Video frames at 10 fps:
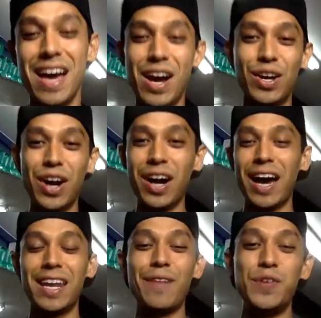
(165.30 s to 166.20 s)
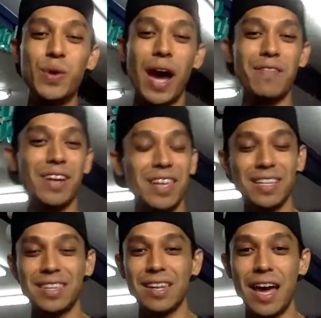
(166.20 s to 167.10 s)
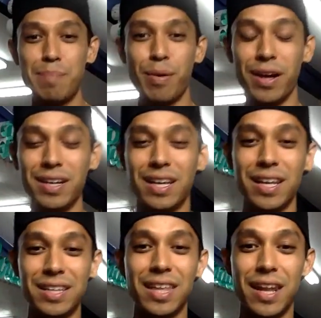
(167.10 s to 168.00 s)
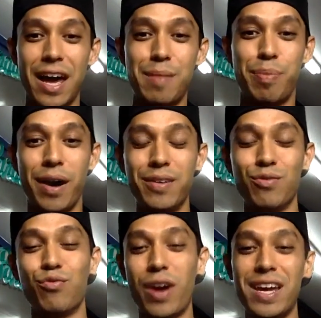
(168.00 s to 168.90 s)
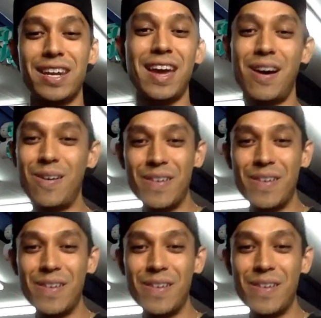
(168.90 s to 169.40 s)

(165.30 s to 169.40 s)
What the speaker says: Go ahead. If you haven't clicked the like button, click the like button right now.